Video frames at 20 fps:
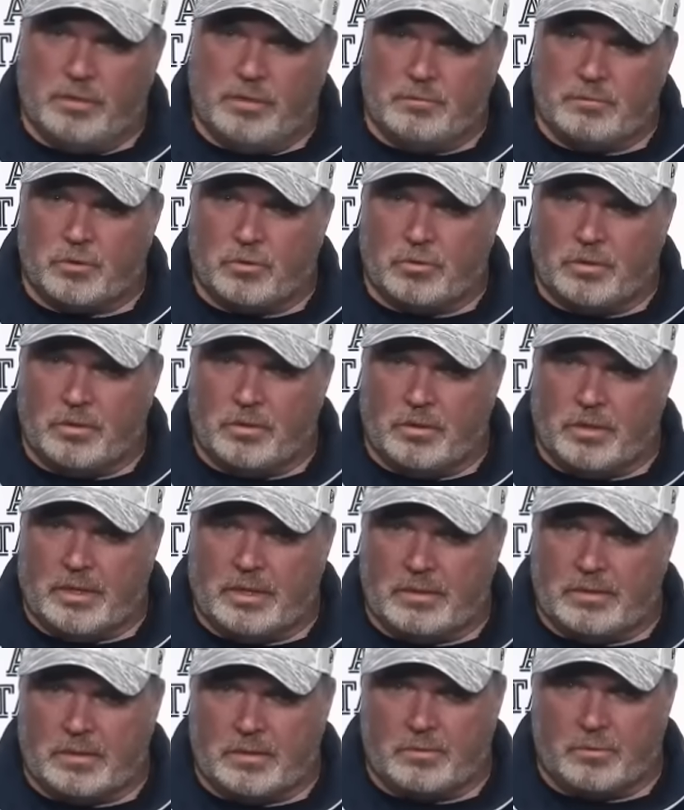I'm sure, you know,
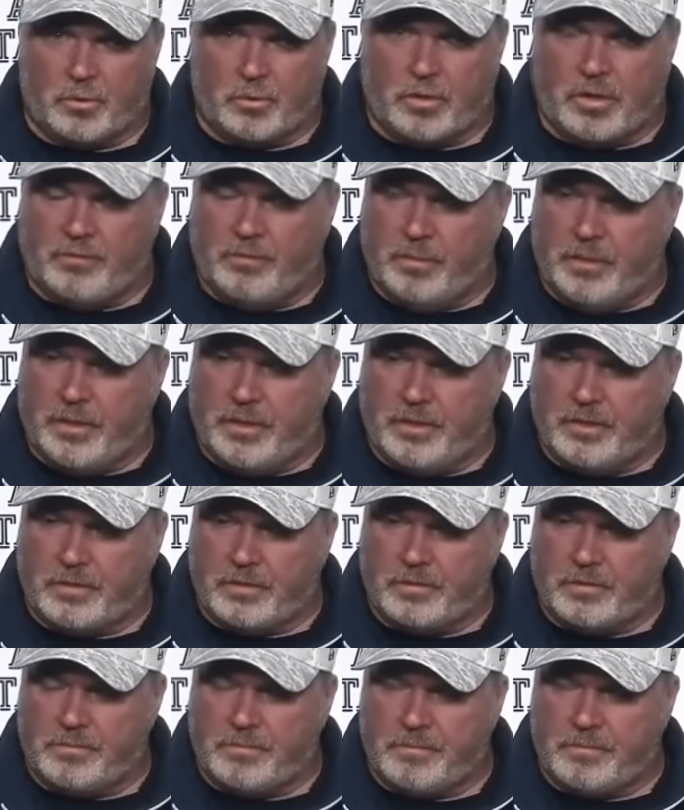as I'm sure everybody is.